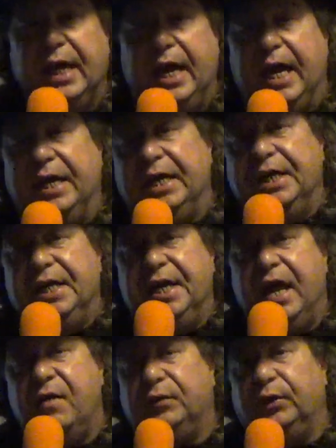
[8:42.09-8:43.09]
And it
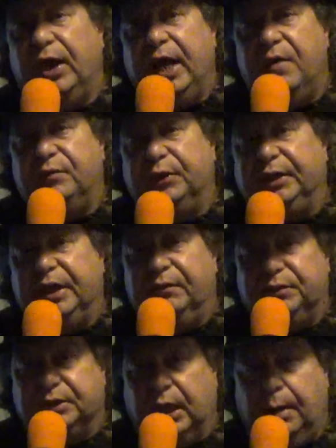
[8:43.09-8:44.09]
never, ever
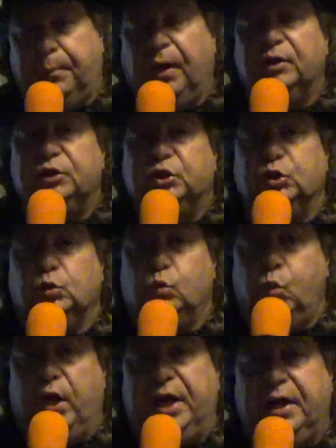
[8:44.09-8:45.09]
gives up to
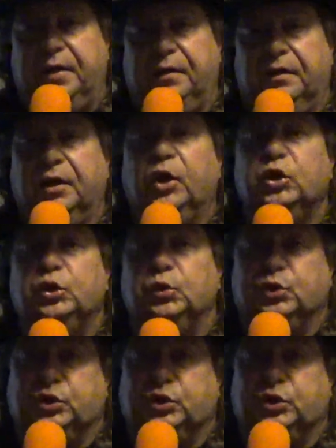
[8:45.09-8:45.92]
win, to